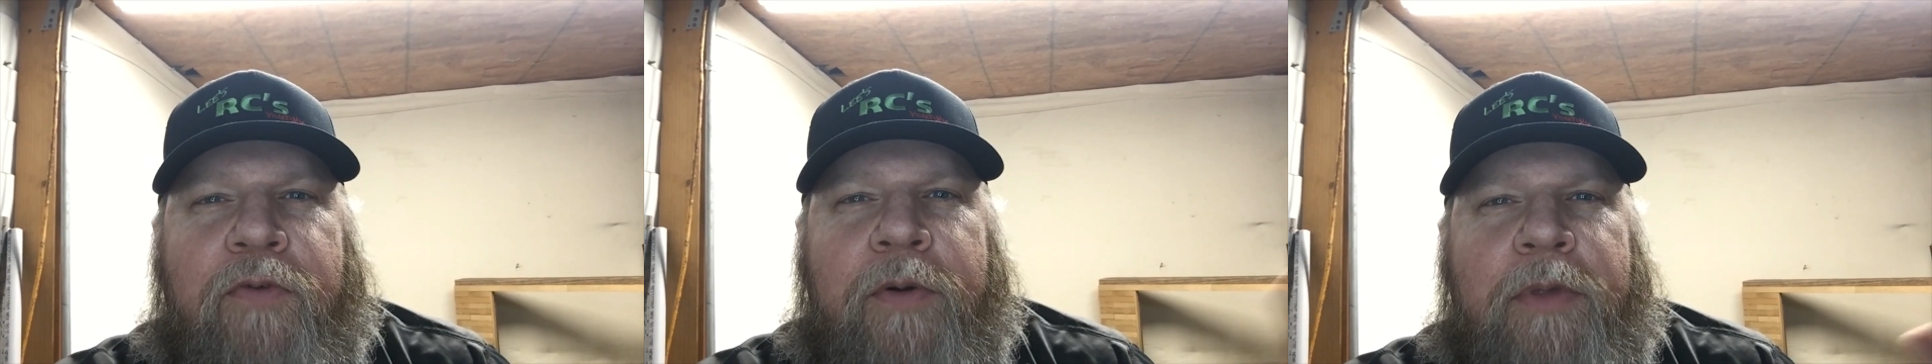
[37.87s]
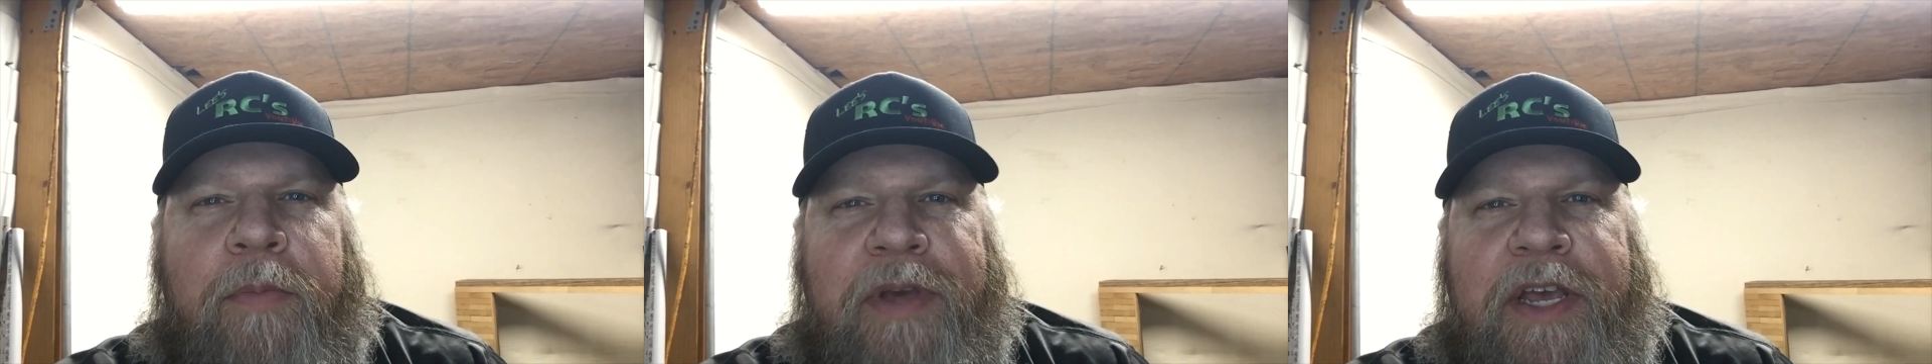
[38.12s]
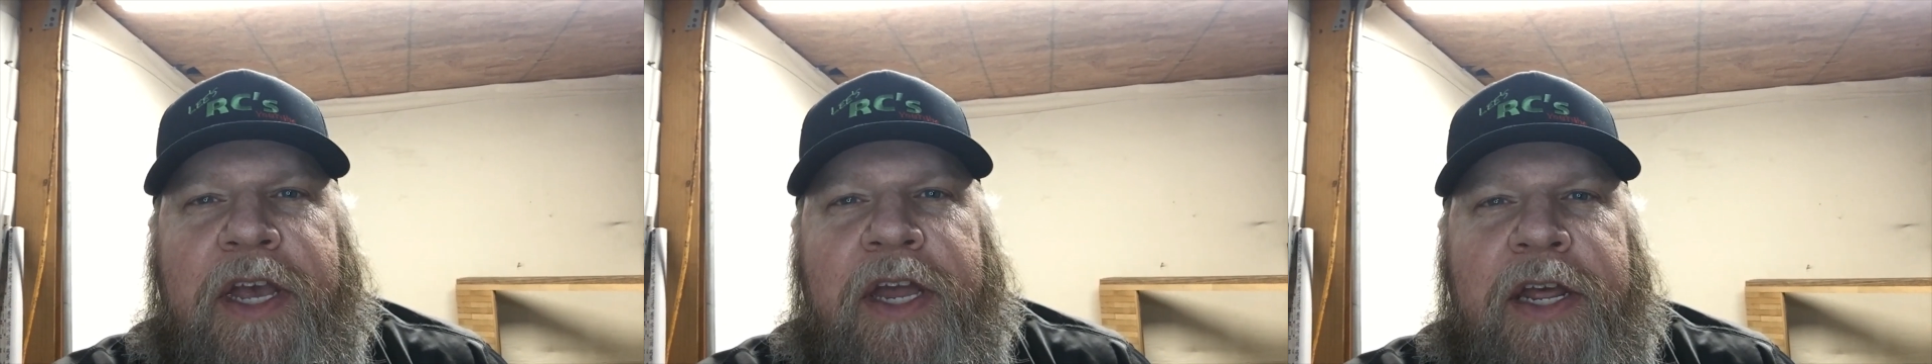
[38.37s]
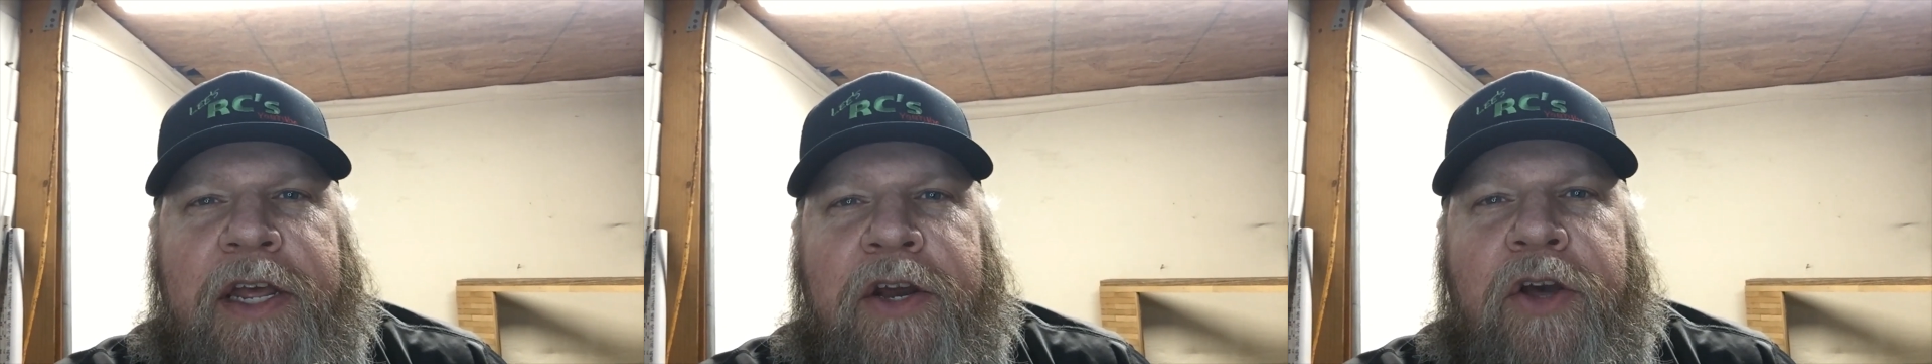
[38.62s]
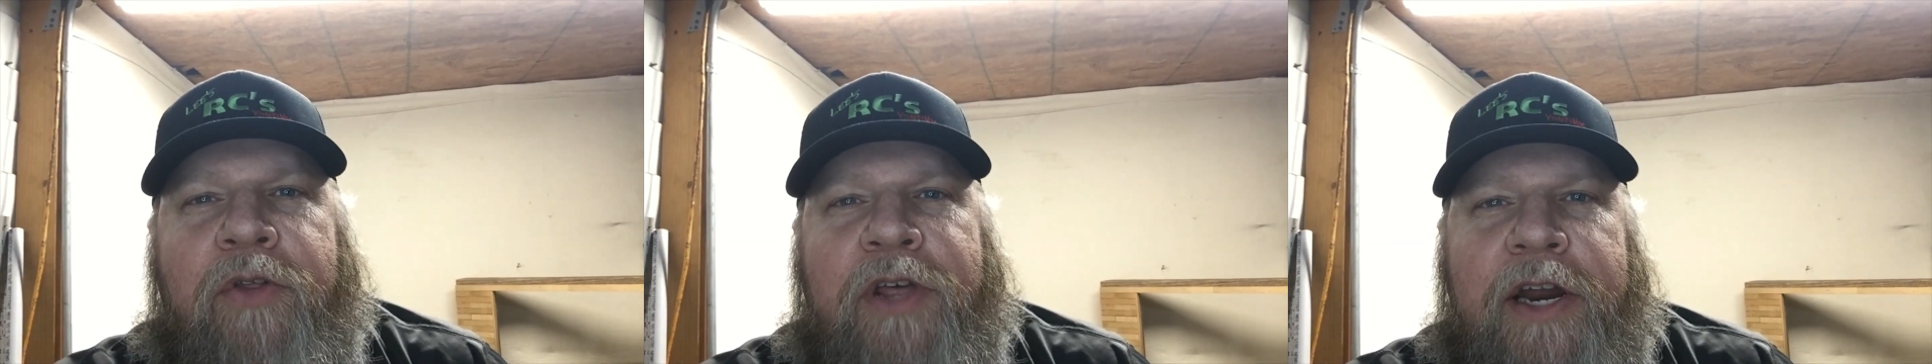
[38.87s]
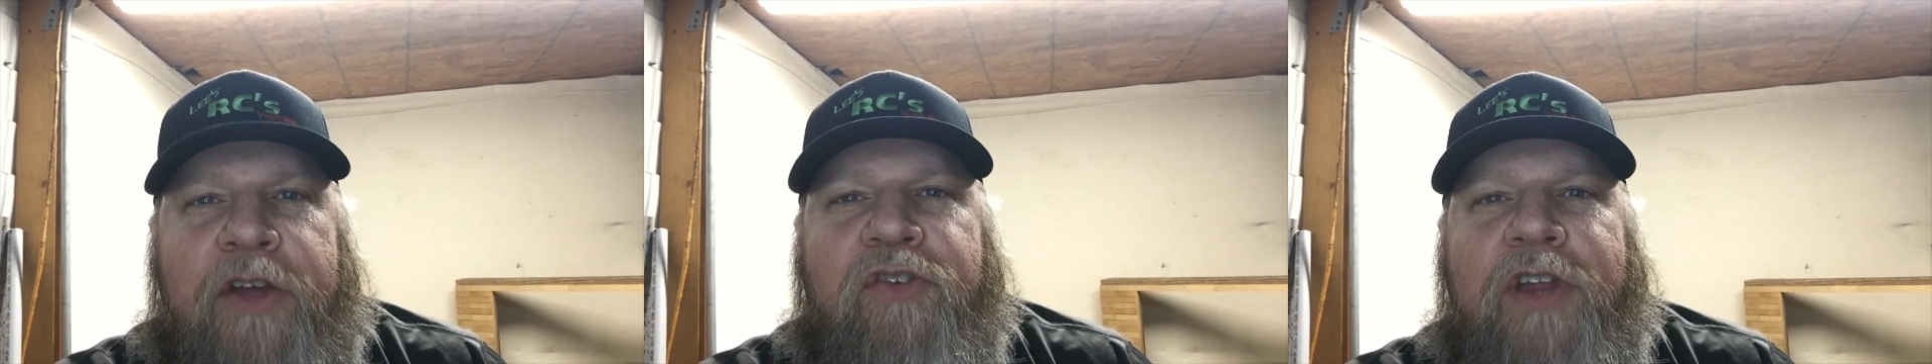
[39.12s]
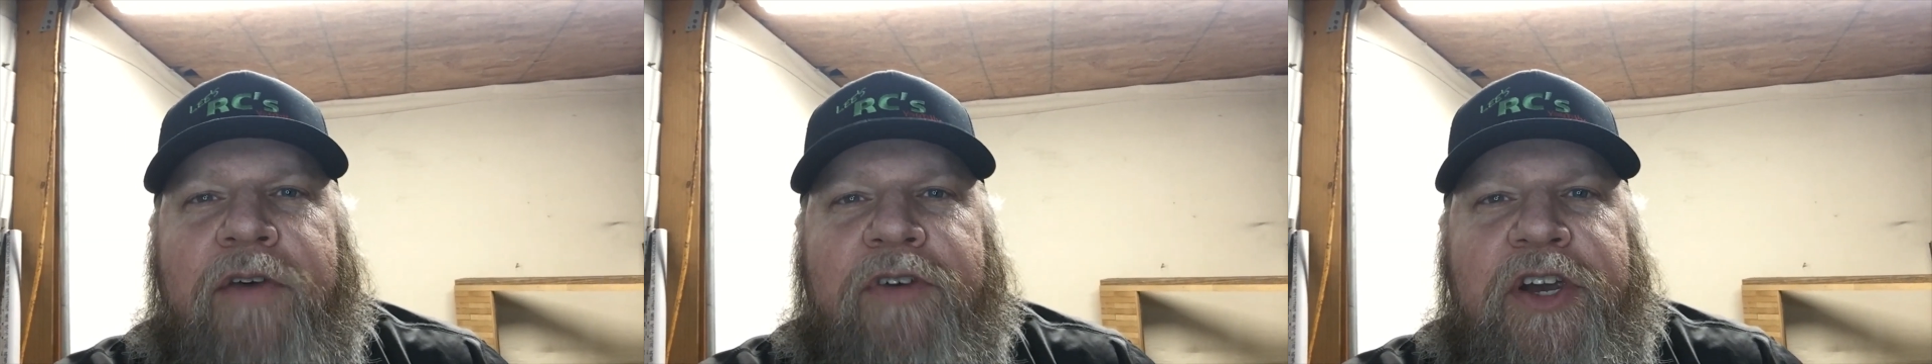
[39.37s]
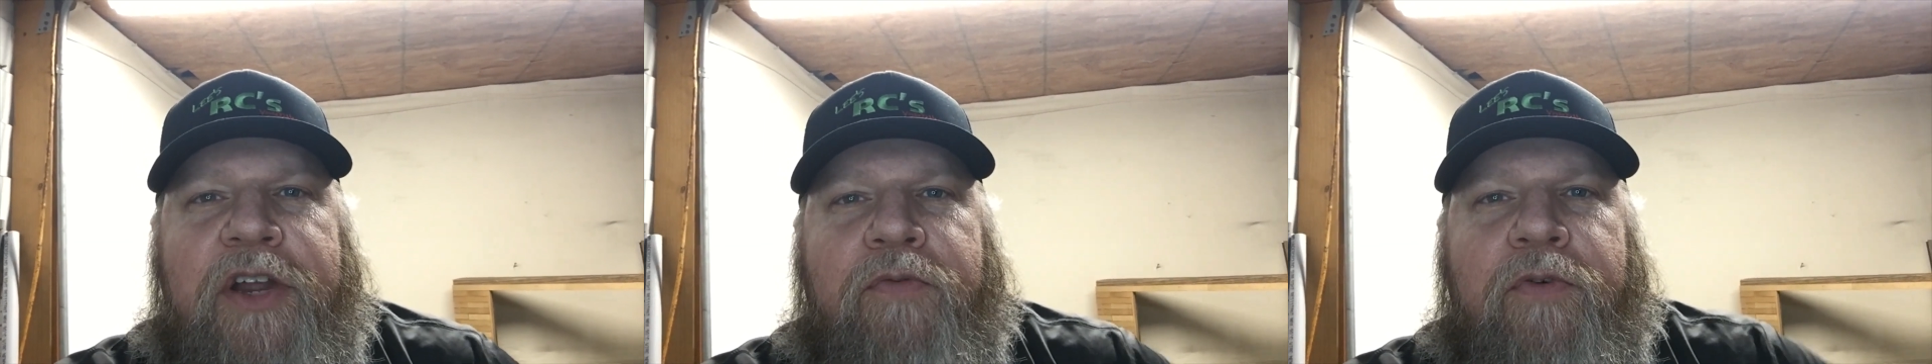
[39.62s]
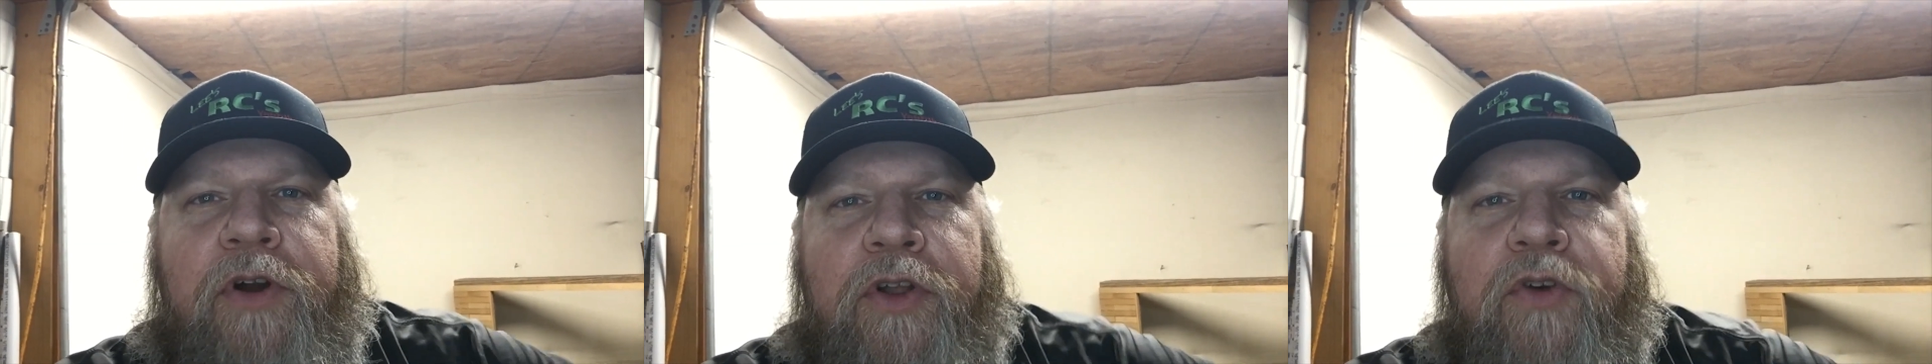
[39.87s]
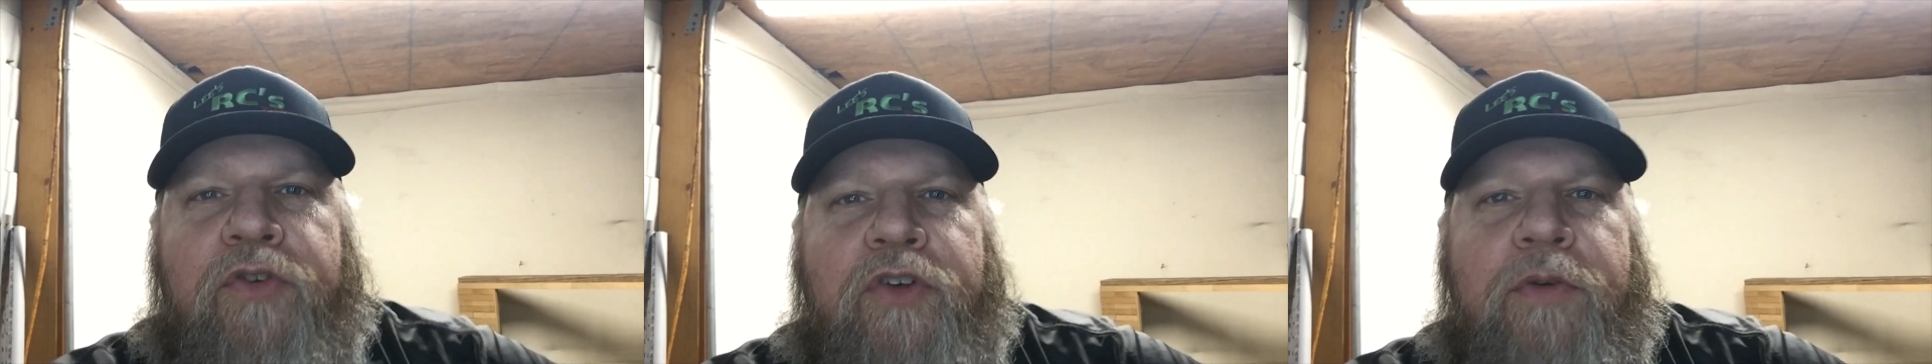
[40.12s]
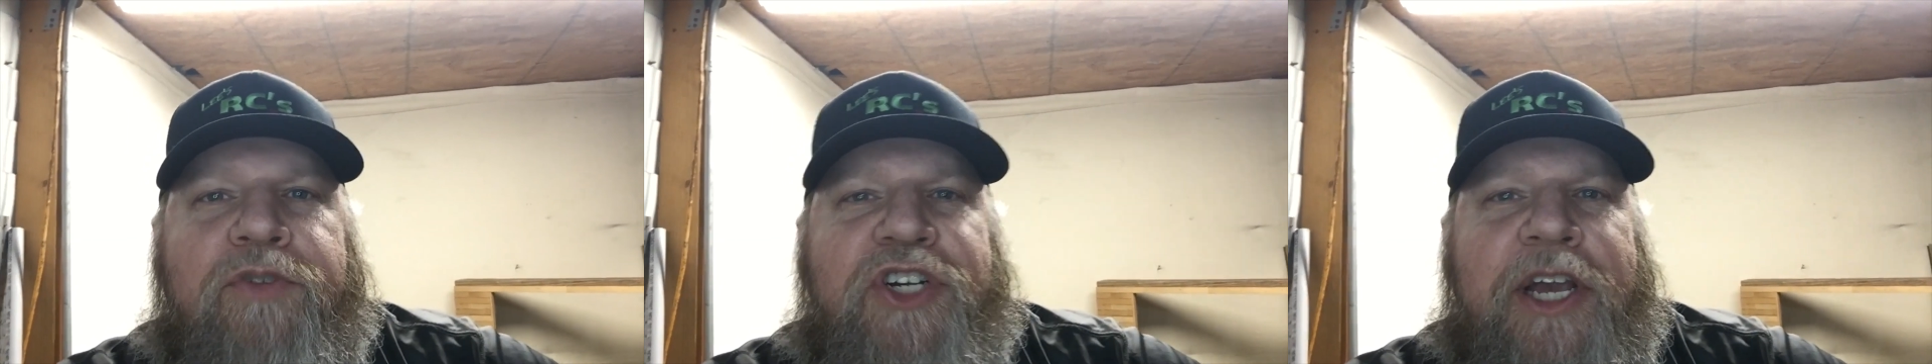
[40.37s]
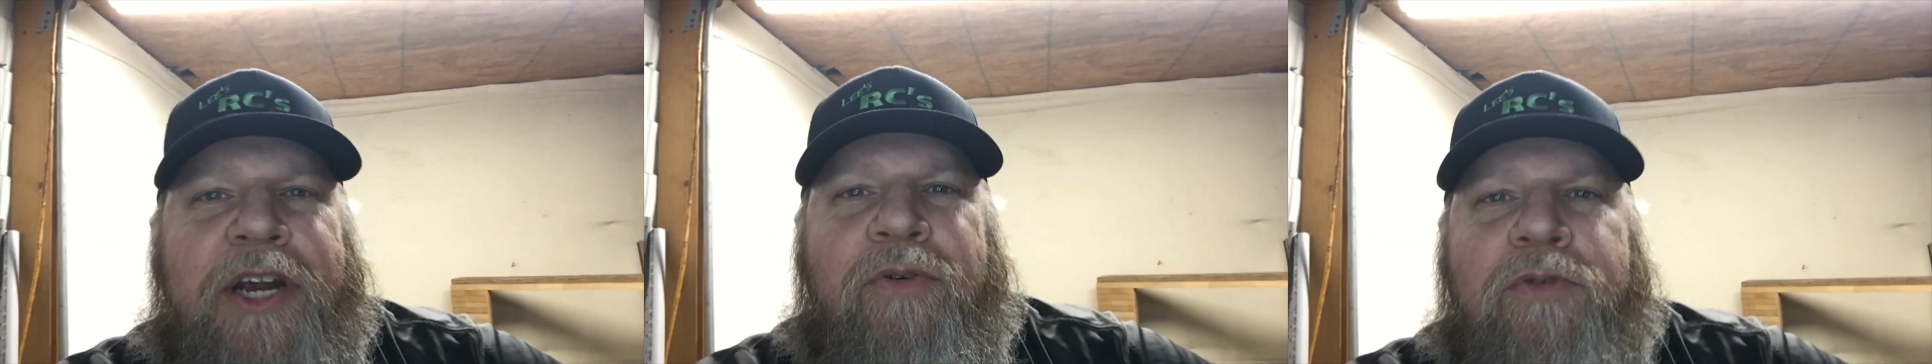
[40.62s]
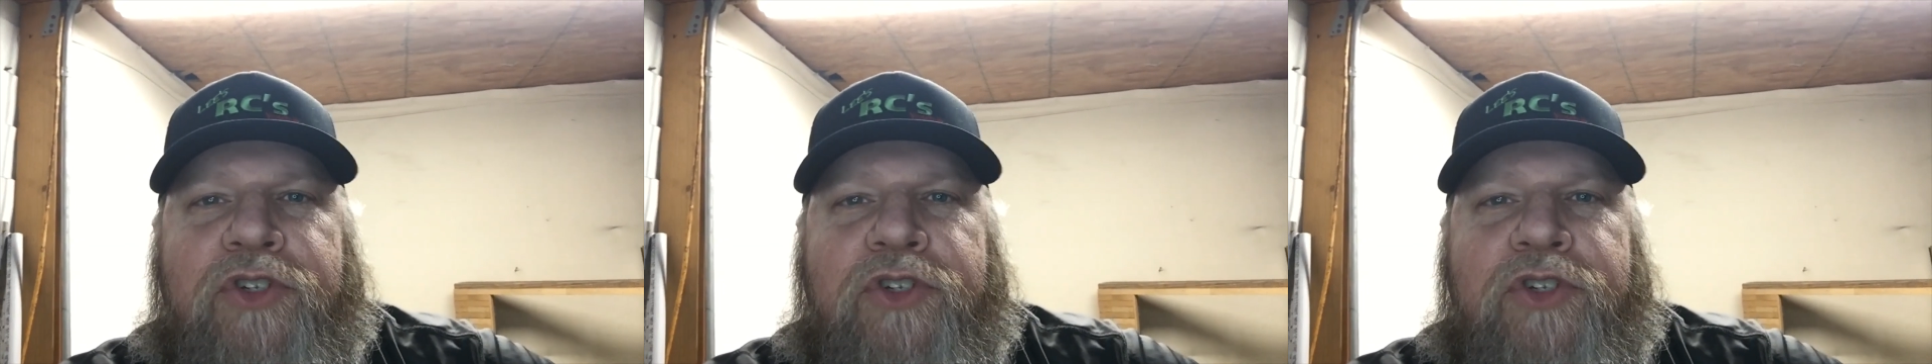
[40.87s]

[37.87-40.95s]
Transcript: from the beginning know that I used to have a different YouTube channel.